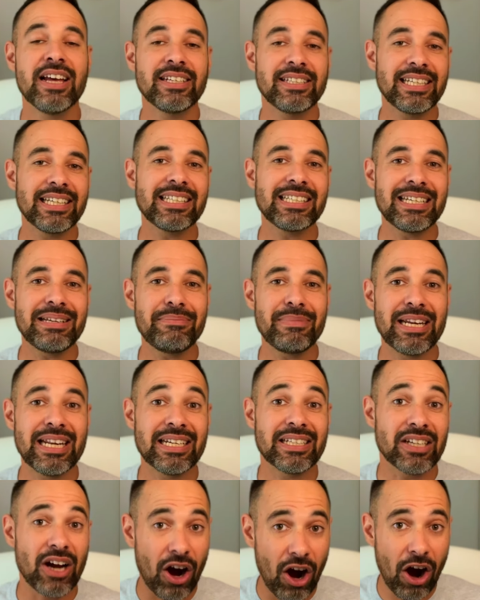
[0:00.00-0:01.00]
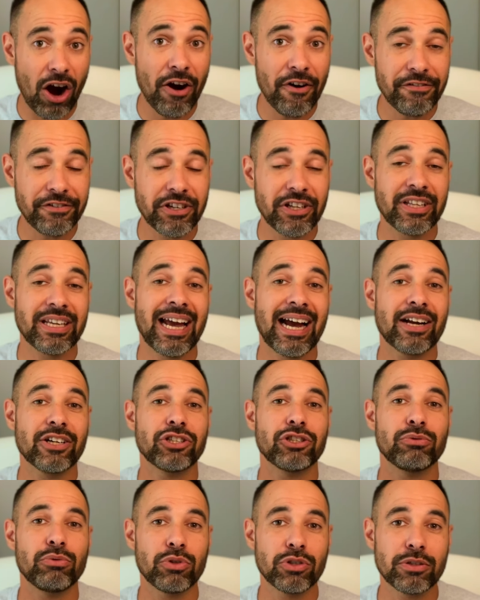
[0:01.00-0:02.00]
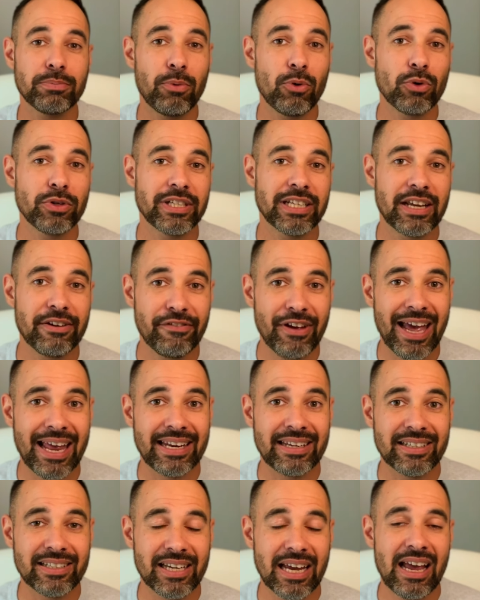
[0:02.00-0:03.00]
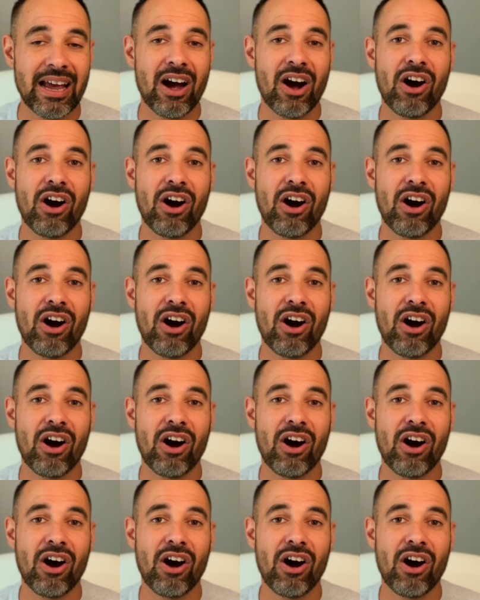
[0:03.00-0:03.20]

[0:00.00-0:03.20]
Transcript: 60 minutes after the actual sporting event,